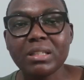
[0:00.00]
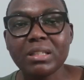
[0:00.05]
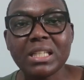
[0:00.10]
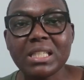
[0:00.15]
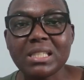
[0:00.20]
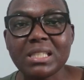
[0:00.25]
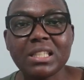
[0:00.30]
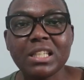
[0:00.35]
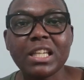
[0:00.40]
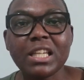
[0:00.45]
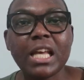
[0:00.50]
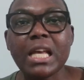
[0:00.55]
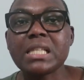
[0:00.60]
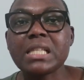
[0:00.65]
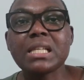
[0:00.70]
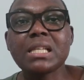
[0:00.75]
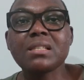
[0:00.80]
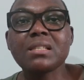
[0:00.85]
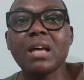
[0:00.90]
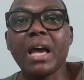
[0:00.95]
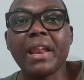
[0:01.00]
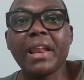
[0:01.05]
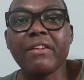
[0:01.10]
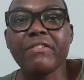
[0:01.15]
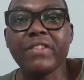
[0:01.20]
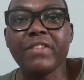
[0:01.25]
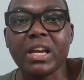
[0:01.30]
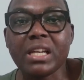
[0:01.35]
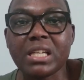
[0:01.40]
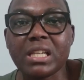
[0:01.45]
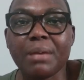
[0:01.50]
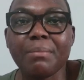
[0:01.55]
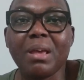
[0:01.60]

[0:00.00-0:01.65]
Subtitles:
listen, it's a side effect.